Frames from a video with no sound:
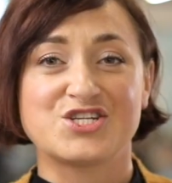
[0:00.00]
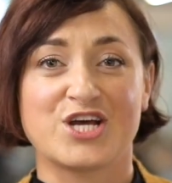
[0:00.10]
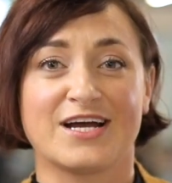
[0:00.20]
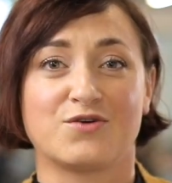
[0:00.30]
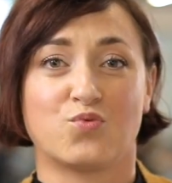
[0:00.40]

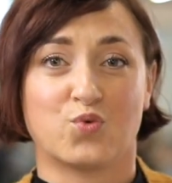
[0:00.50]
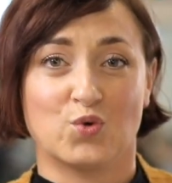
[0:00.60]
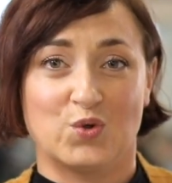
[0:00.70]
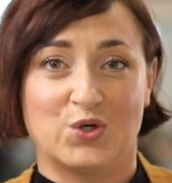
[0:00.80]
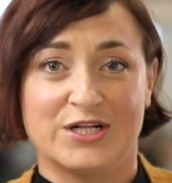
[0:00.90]
check
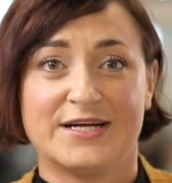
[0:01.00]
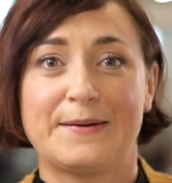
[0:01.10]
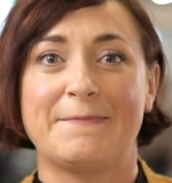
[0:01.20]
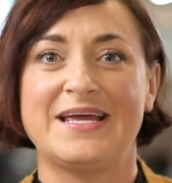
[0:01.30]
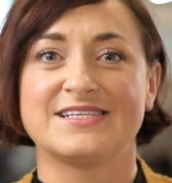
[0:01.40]
rule
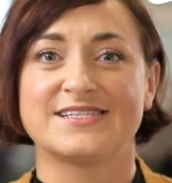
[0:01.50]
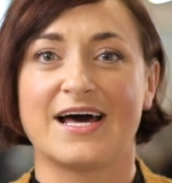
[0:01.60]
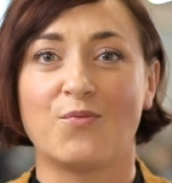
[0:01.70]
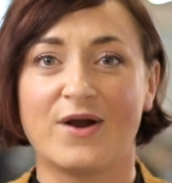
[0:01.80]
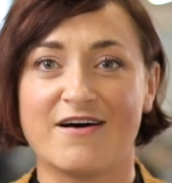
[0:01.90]
means
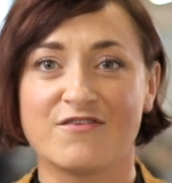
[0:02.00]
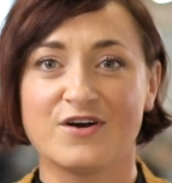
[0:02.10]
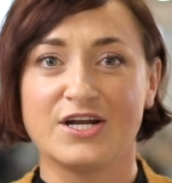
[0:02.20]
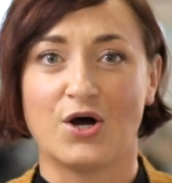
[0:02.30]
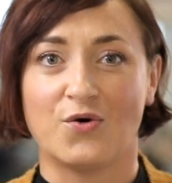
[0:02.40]
that whenever
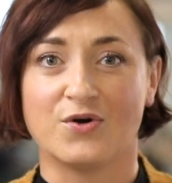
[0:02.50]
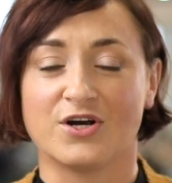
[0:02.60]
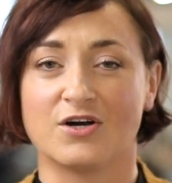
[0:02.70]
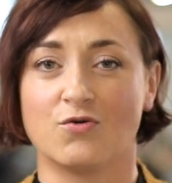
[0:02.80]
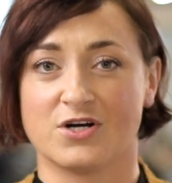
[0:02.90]
an
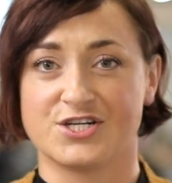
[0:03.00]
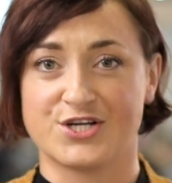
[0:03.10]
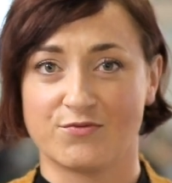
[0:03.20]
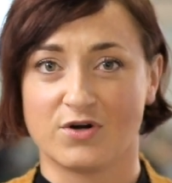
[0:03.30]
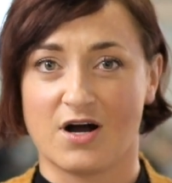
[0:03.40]
owner or a
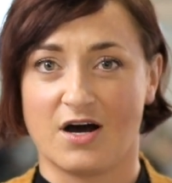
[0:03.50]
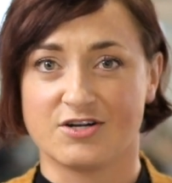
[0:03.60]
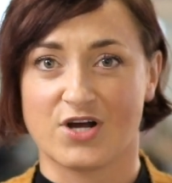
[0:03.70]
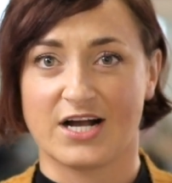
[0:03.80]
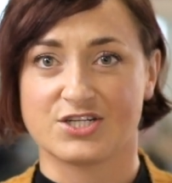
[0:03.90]
general
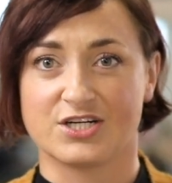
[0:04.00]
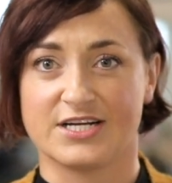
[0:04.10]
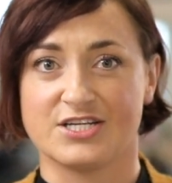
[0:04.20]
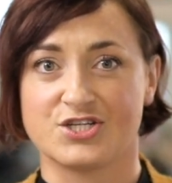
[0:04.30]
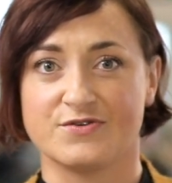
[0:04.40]
contractor
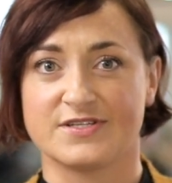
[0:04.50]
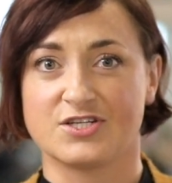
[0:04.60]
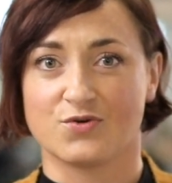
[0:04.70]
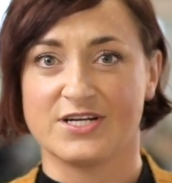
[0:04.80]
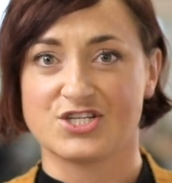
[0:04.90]
issues a
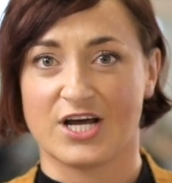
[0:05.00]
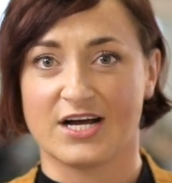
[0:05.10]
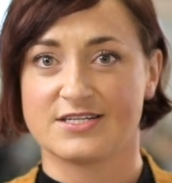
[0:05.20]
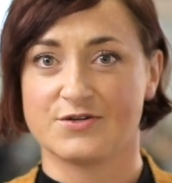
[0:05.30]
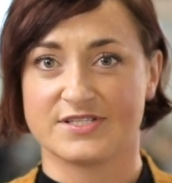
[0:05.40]
joint
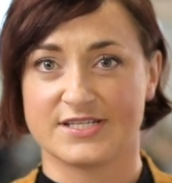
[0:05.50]
check to a